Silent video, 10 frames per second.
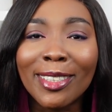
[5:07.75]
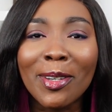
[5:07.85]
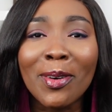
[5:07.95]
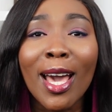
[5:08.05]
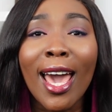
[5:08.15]

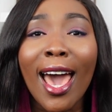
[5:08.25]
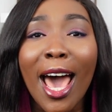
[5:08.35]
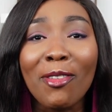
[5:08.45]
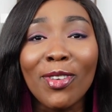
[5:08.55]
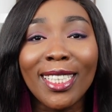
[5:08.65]
So
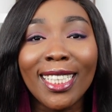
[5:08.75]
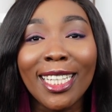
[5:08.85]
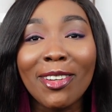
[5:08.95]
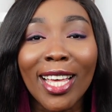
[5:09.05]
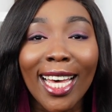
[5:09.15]
I
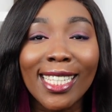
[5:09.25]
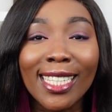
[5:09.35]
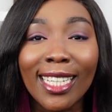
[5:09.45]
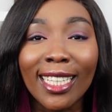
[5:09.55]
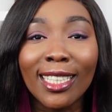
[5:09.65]
visited
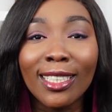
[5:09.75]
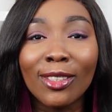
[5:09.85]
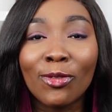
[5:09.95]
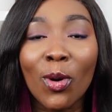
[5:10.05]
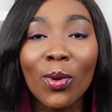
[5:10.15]
Geislingen
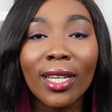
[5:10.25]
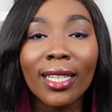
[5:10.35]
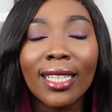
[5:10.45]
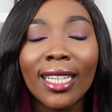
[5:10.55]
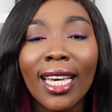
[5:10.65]
for
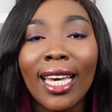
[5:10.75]
work